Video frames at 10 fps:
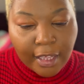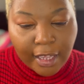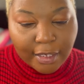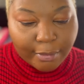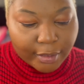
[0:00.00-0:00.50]

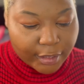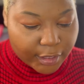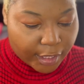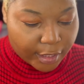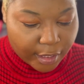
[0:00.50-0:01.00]
And I'm going to
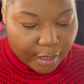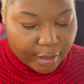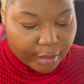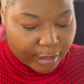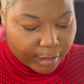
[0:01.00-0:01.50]
take
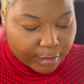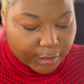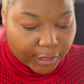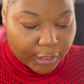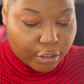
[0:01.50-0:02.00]
the
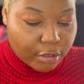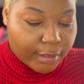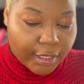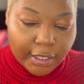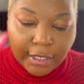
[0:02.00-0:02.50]

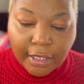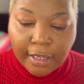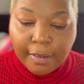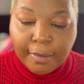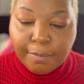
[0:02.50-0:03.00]
Santorini
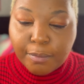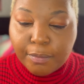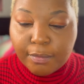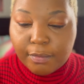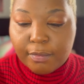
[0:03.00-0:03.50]

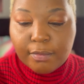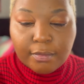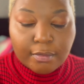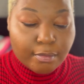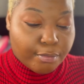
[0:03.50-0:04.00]

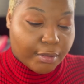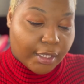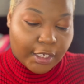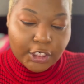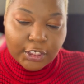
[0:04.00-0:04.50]

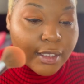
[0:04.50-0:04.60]
blush.